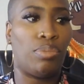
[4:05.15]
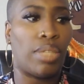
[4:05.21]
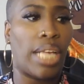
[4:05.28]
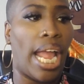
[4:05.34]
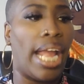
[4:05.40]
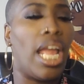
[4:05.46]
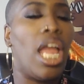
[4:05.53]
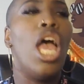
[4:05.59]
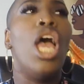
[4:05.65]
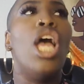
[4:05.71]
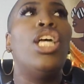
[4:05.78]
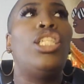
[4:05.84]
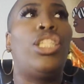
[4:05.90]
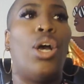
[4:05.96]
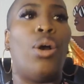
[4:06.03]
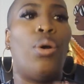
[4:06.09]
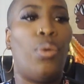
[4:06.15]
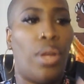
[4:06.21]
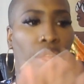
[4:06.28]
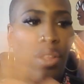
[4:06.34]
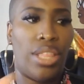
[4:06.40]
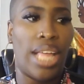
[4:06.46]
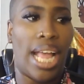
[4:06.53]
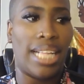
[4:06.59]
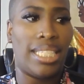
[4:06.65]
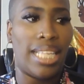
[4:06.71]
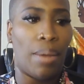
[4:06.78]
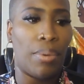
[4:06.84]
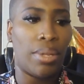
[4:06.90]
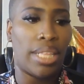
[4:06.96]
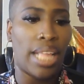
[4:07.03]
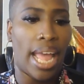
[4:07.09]
Okay? So that's
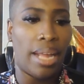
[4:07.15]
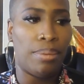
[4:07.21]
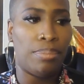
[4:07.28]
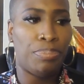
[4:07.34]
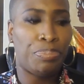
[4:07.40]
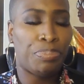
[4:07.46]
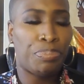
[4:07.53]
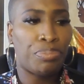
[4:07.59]
that with that.